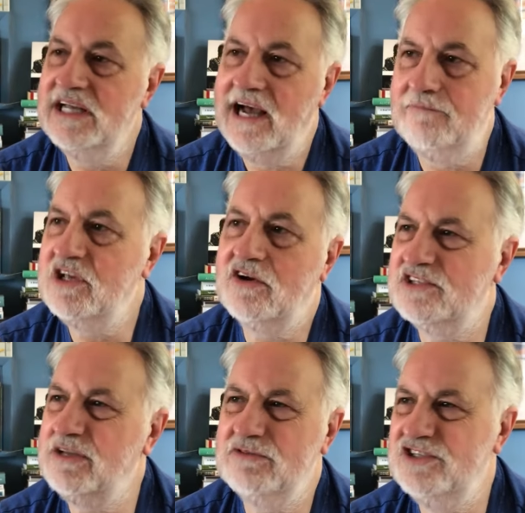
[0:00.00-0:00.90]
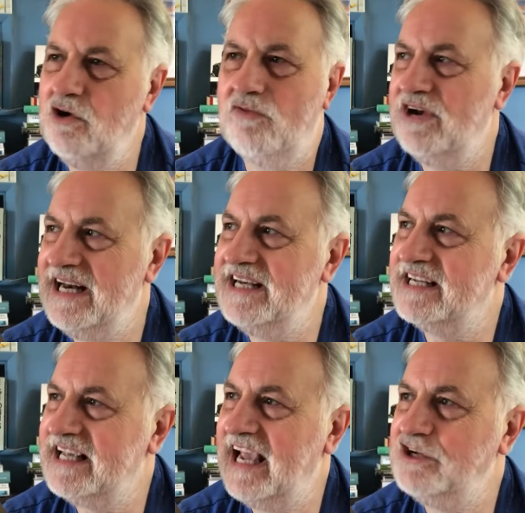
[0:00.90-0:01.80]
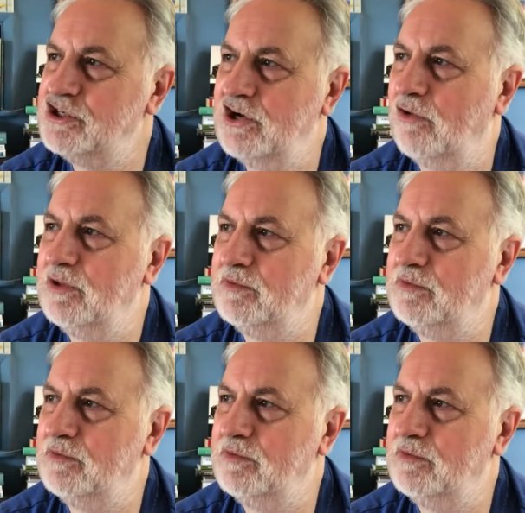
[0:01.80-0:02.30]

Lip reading: And because there was no real indication on the